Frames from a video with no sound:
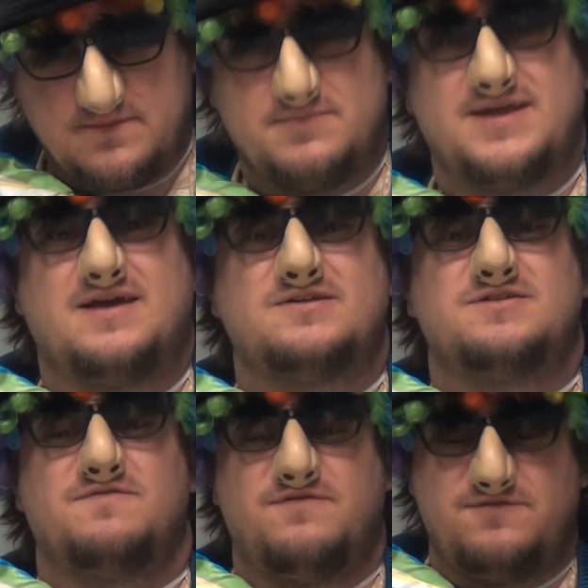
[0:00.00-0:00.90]
Because
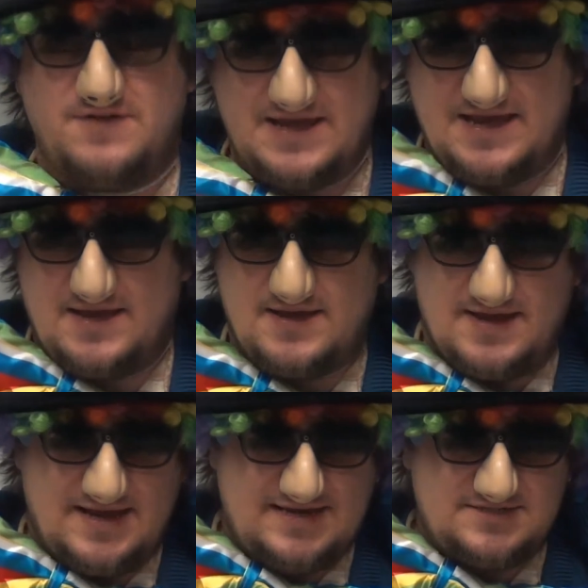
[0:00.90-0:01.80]
of fear.
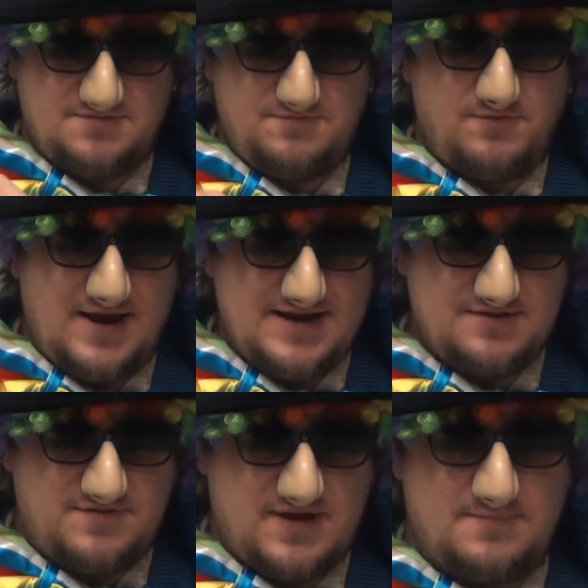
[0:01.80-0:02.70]
He's afraid
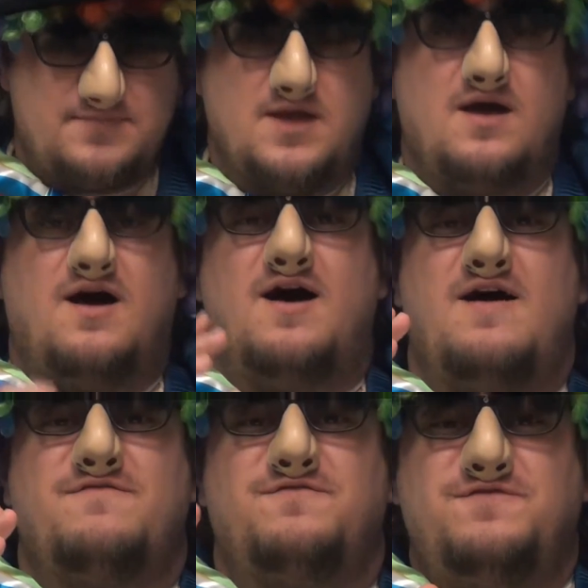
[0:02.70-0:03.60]
of him.
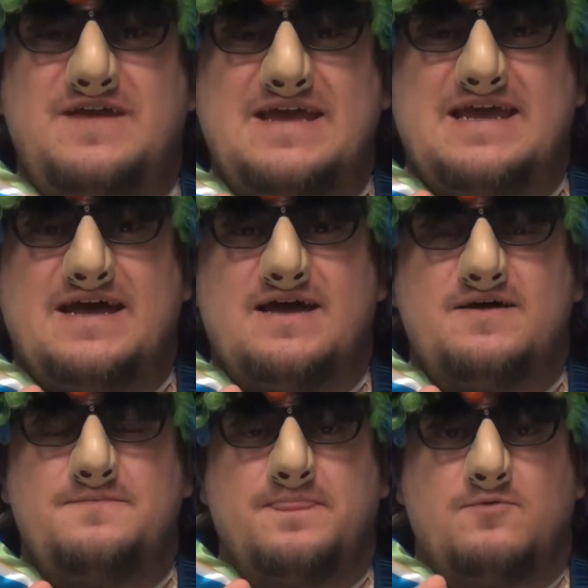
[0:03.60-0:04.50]
Our
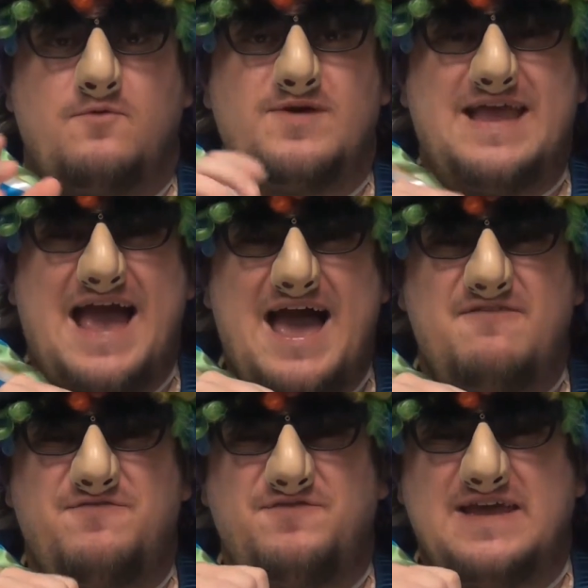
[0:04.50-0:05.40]
fear, when we
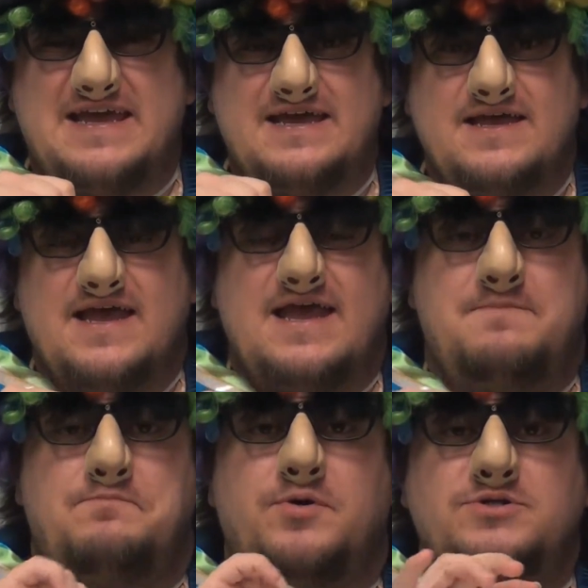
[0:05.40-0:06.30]
have fear,
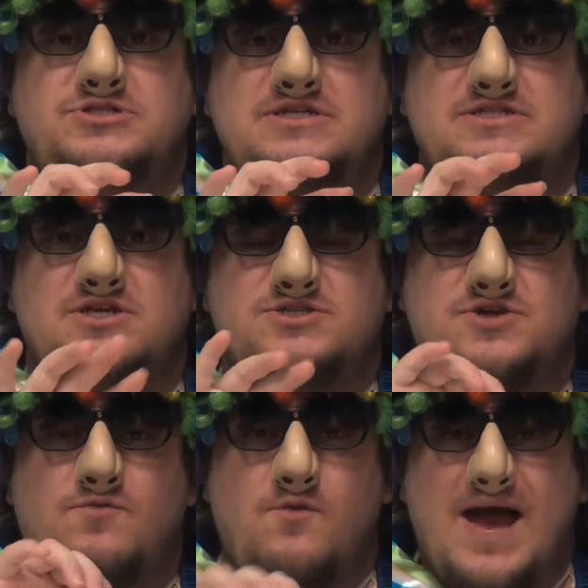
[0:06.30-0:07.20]
it pushes us
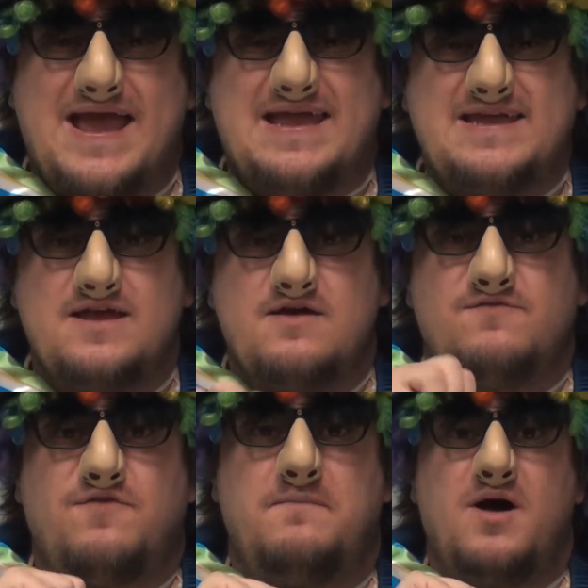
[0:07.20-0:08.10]
away
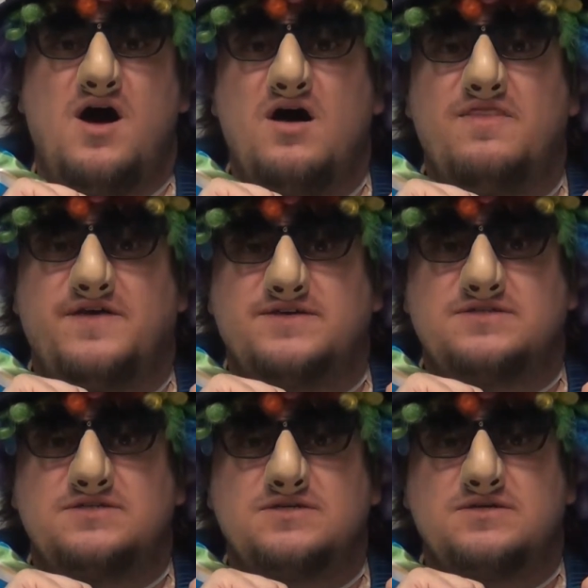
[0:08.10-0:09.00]
from
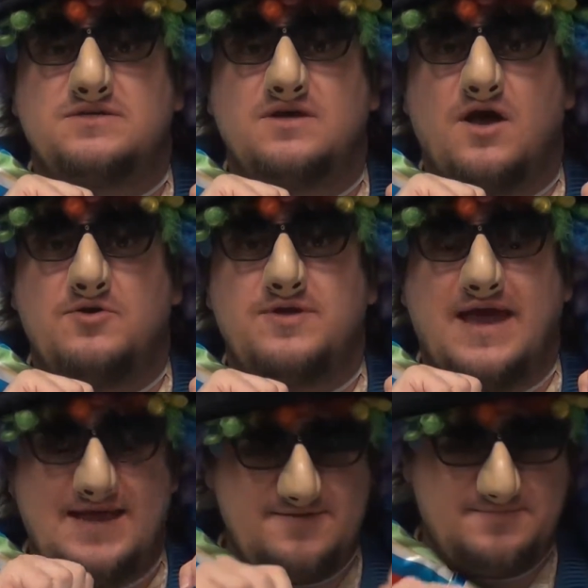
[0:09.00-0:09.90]
others.
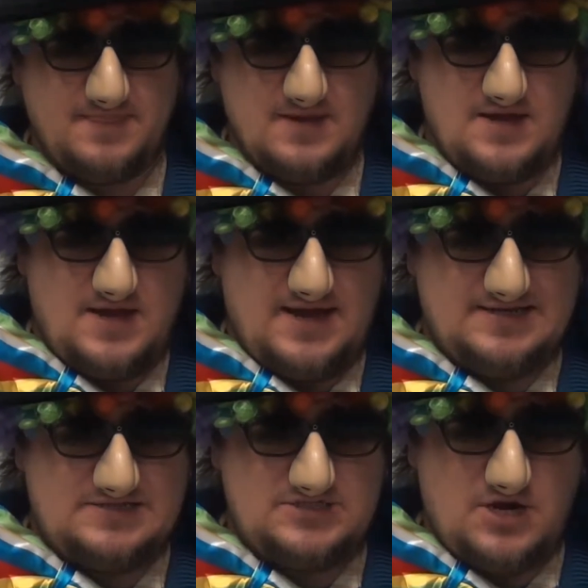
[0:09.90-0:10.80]
Okay?
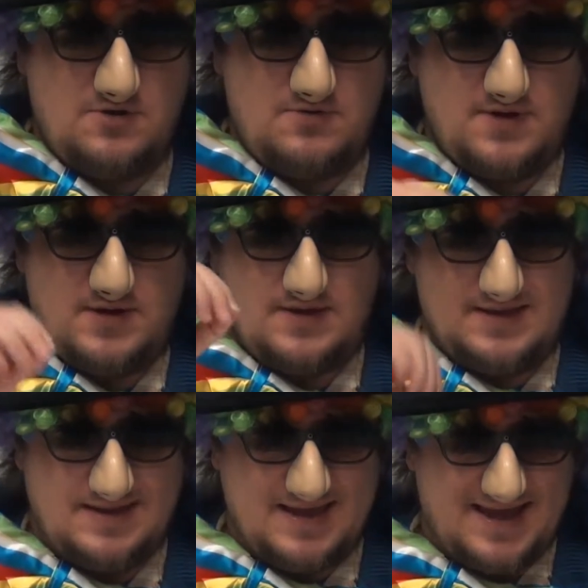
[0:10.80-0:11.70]
And so,
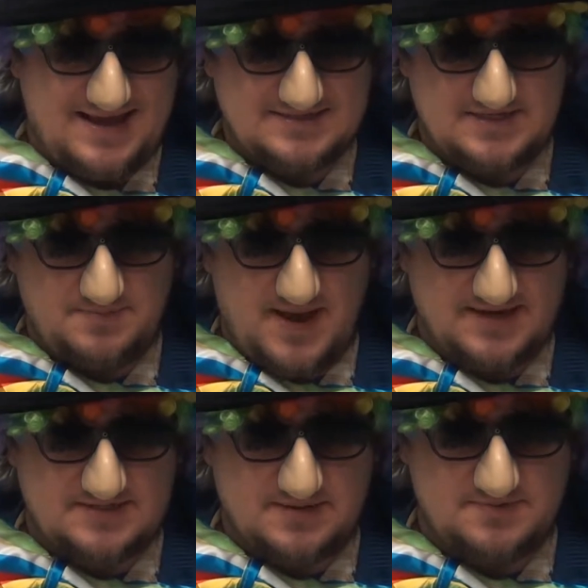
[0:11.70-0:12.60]
as he
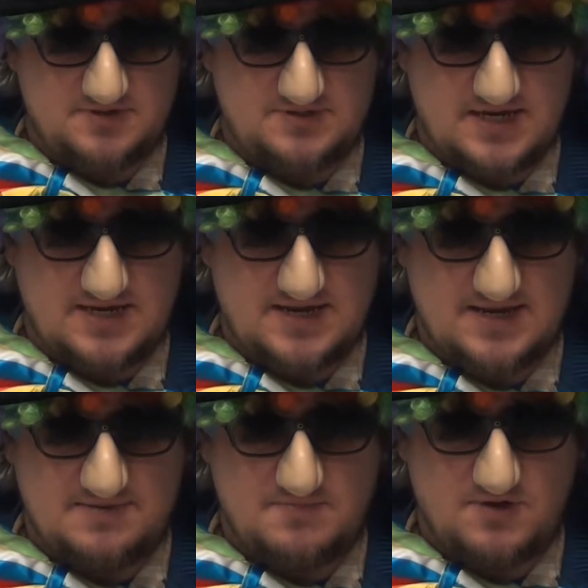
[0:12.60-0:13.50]
backs up, you see,
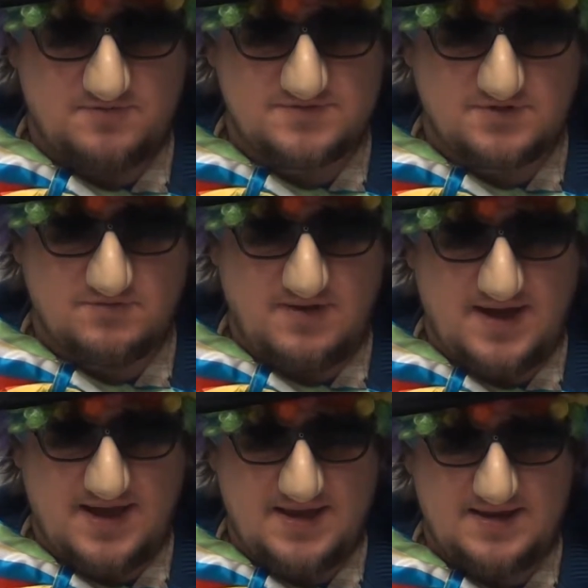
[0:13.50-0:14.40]
he moves
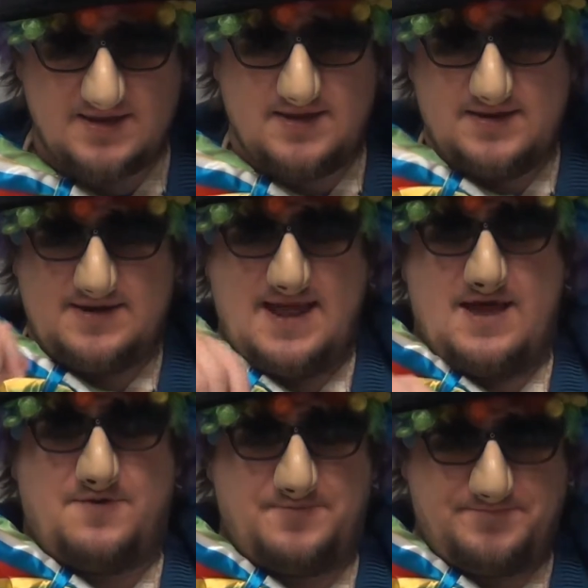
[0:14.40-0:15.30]
away.
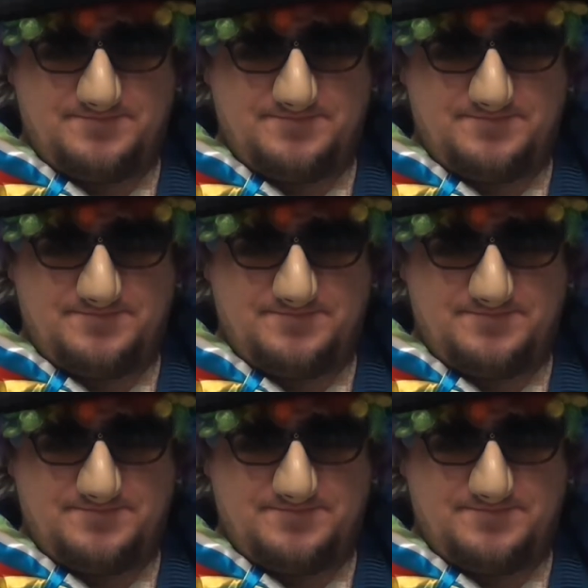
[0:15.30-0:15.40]
Now,